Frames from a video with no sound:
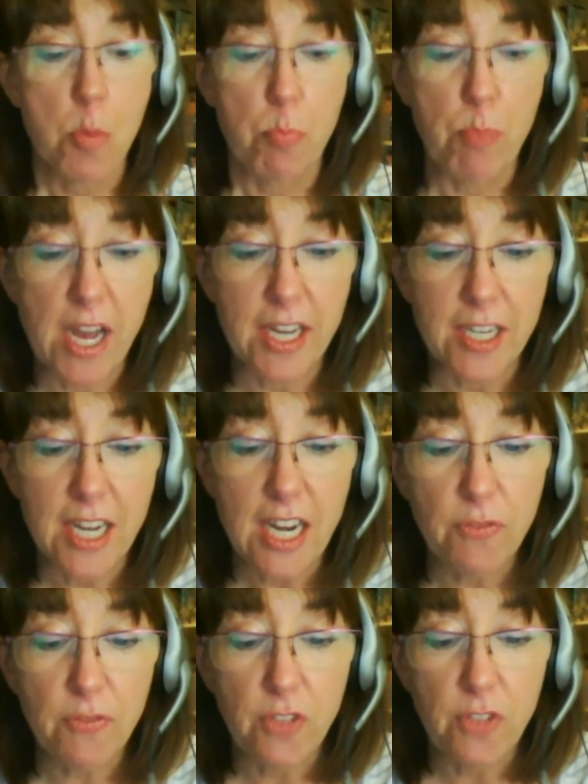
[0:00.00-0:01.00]
But
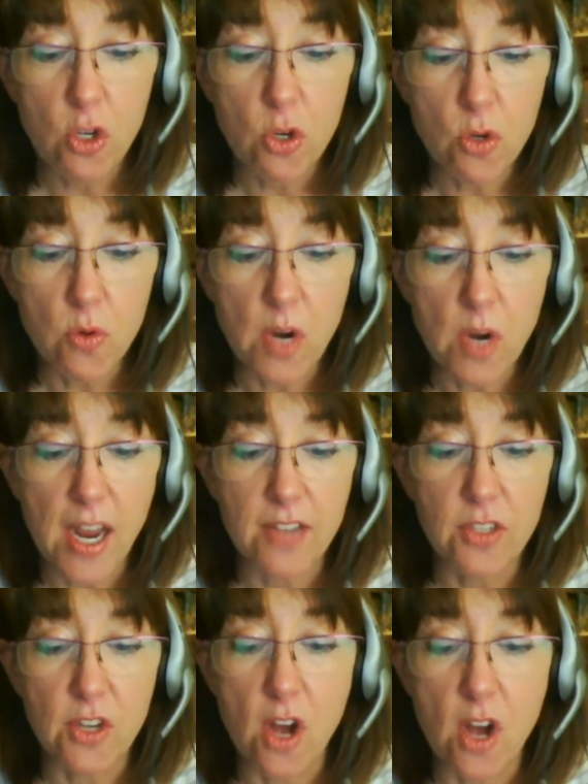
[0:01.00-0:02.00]
if you,
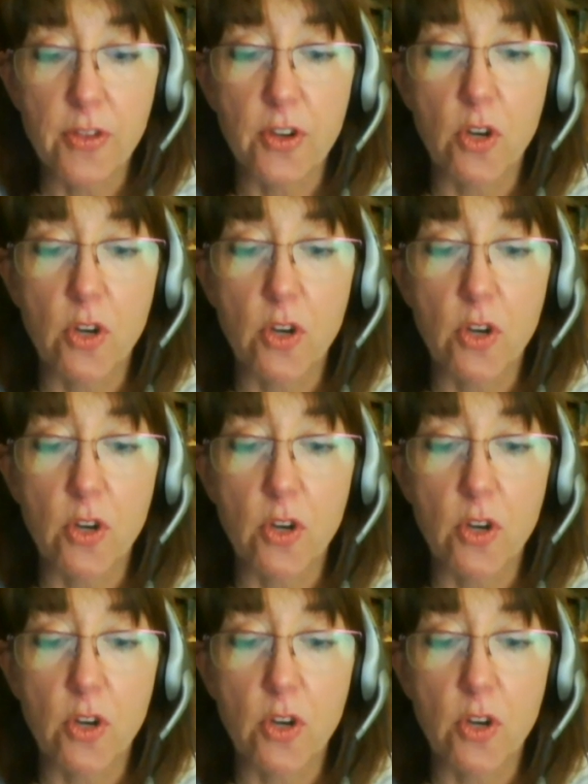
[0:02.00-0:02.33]
as an author,